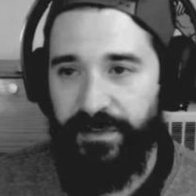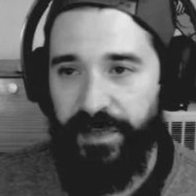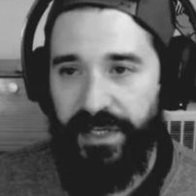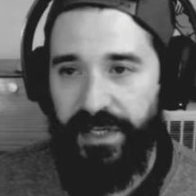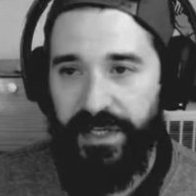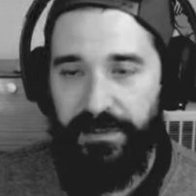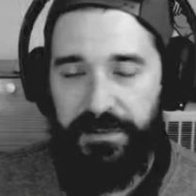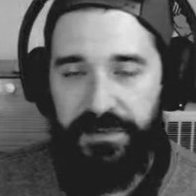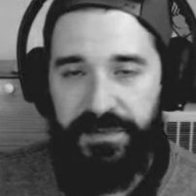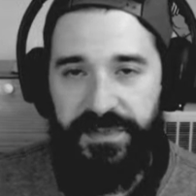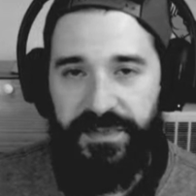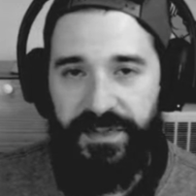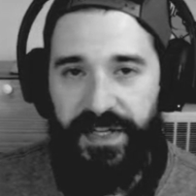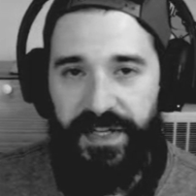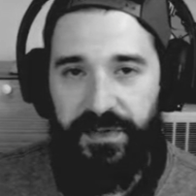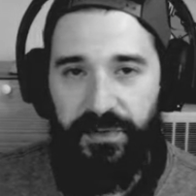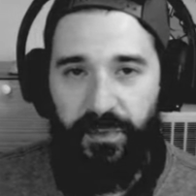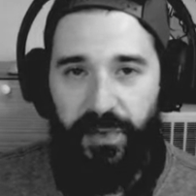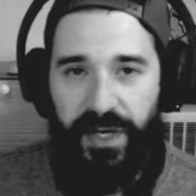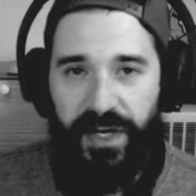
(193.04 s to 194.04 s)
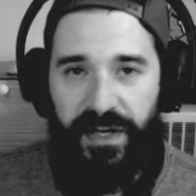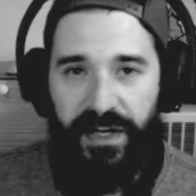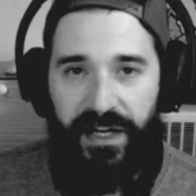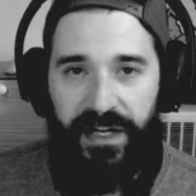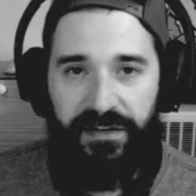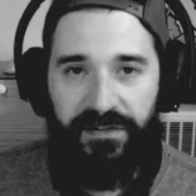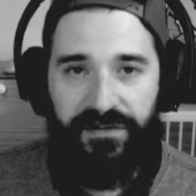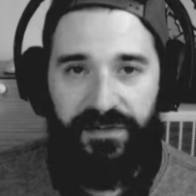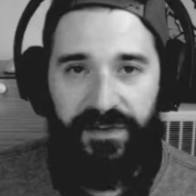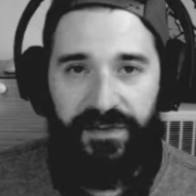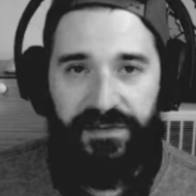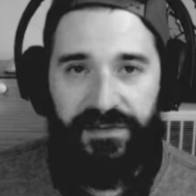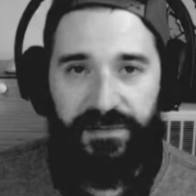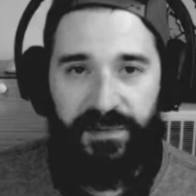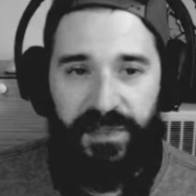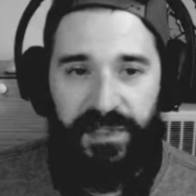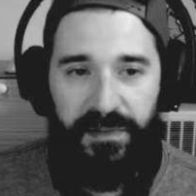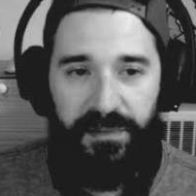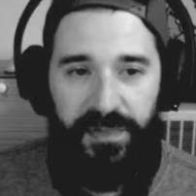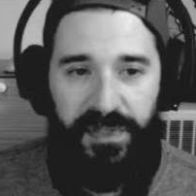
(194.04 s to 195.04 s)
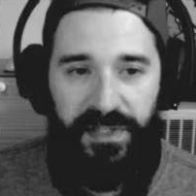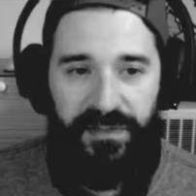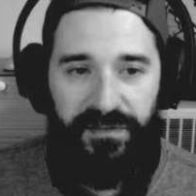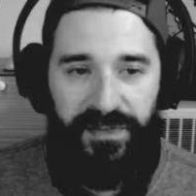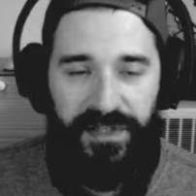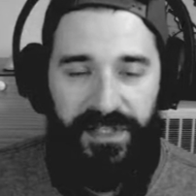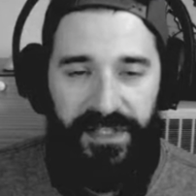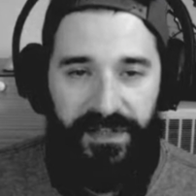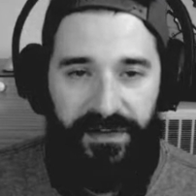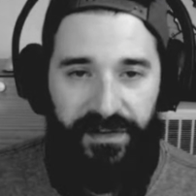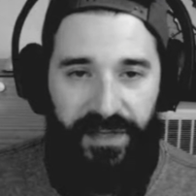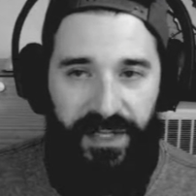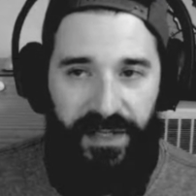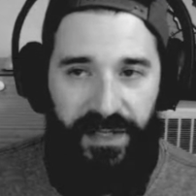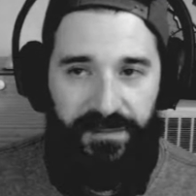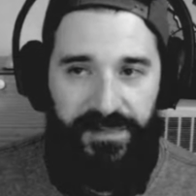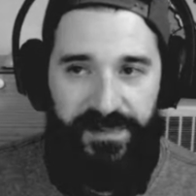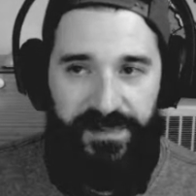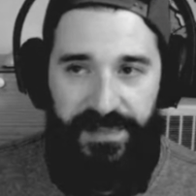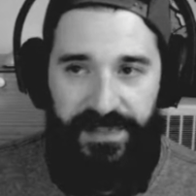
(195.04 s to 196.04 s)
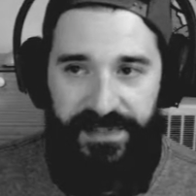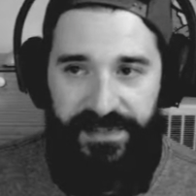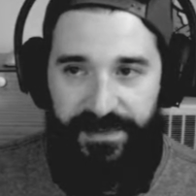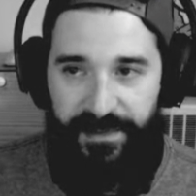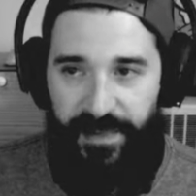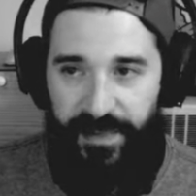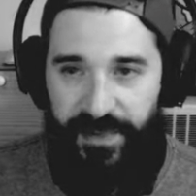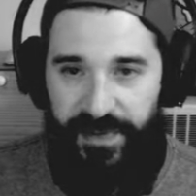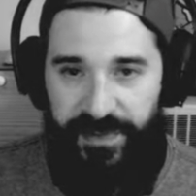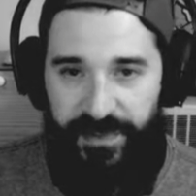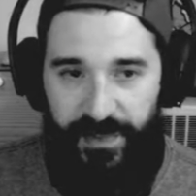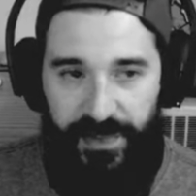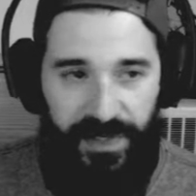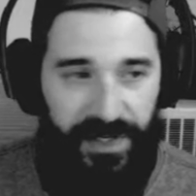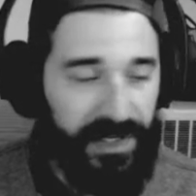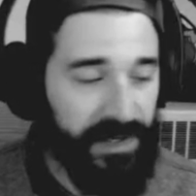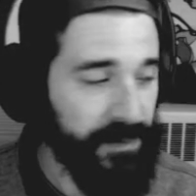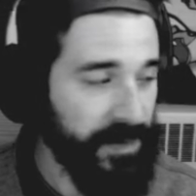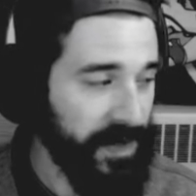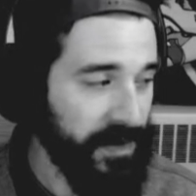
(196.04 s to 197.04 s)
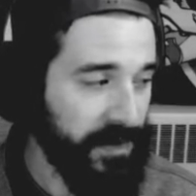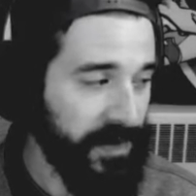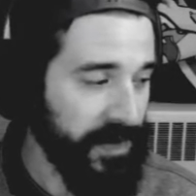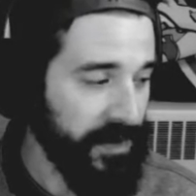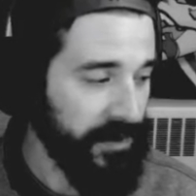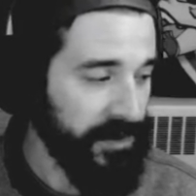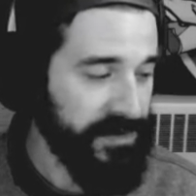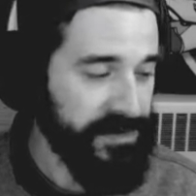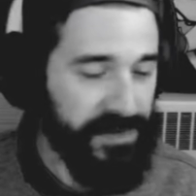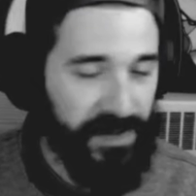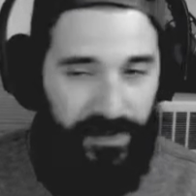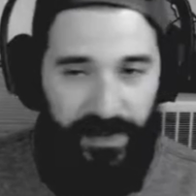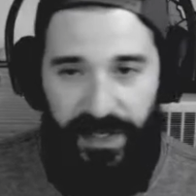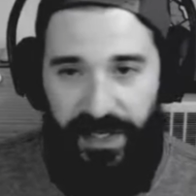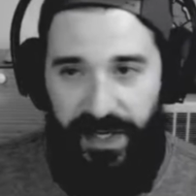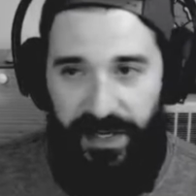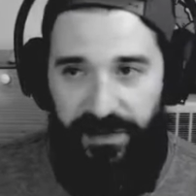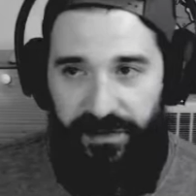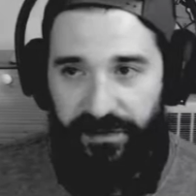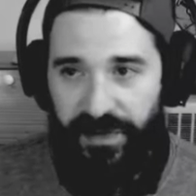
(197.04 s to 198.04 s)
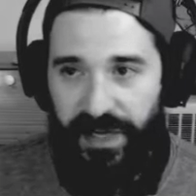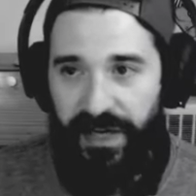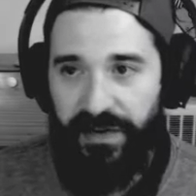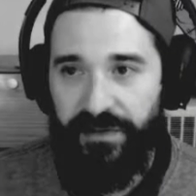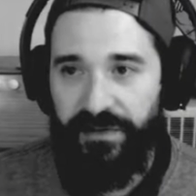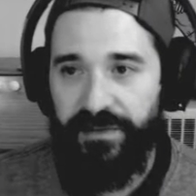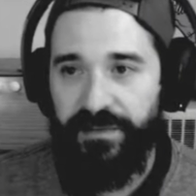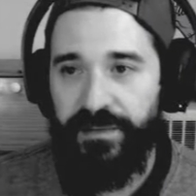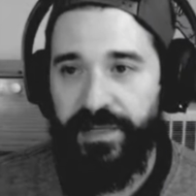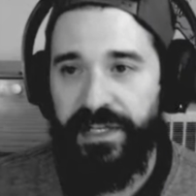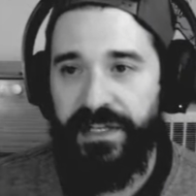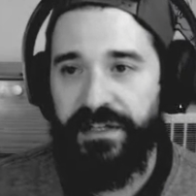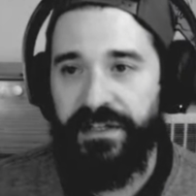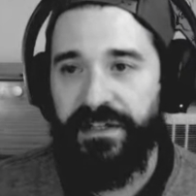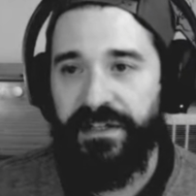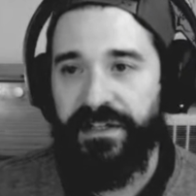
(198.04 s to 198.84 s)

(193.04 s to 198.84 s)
been able to like wear headphones while I play video games because I'm always worried about like what's going on around me.